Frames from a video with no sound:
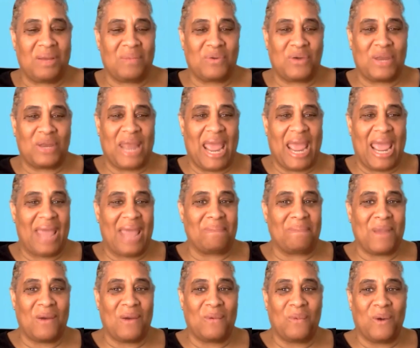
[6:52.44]
I'm going to add
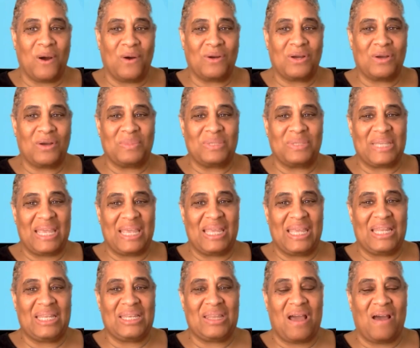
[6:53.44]
my welcomes
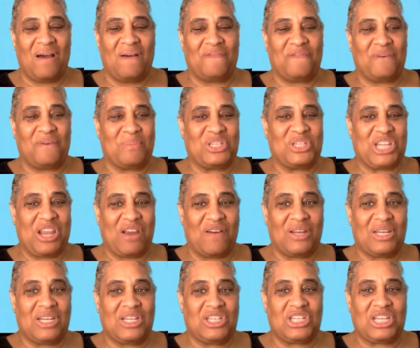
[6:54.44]
in from
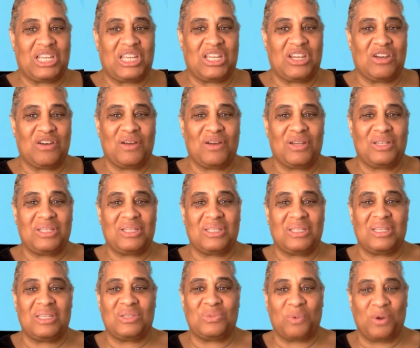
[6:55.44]
Sharon and Shakira to
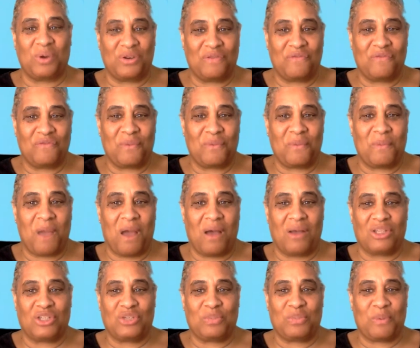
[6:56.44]
this wonderful
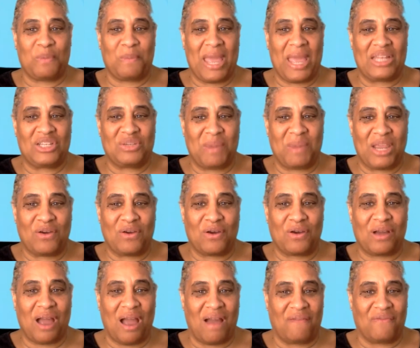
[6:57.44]
Super Matchmaker
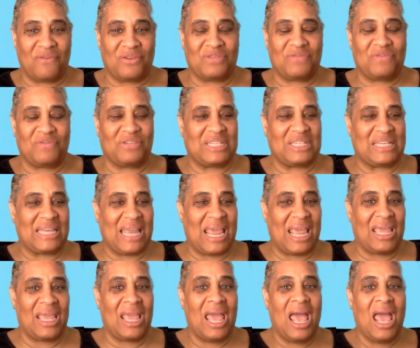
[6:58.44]
conference for
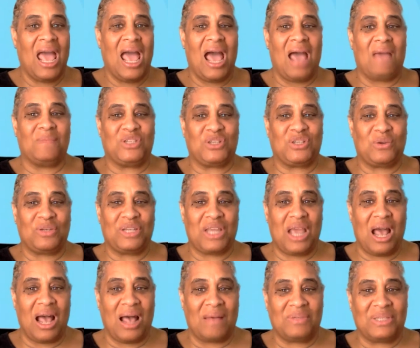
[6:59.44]
today. I'm Sonia
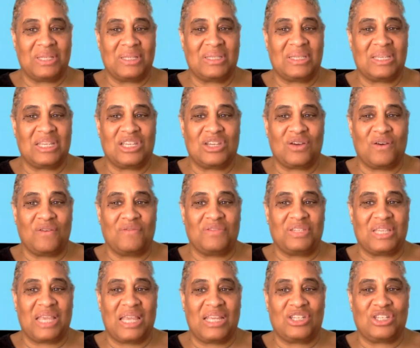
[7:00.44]
Hobson, CEO of
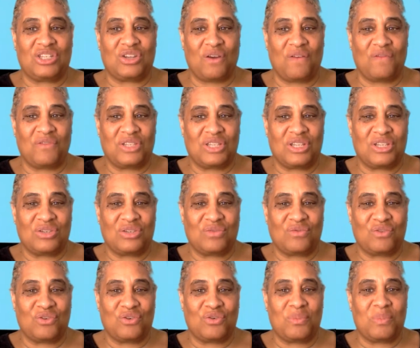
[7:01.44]
Sage Services
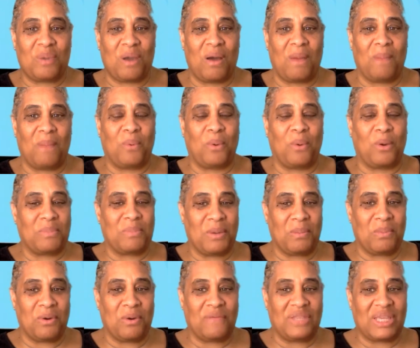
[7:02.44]
Group, board
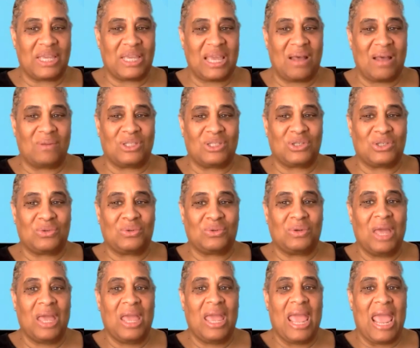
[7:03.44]
member of the
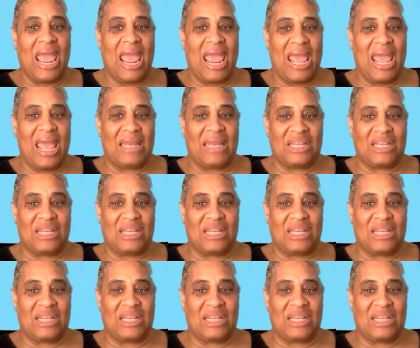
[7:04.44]
council, and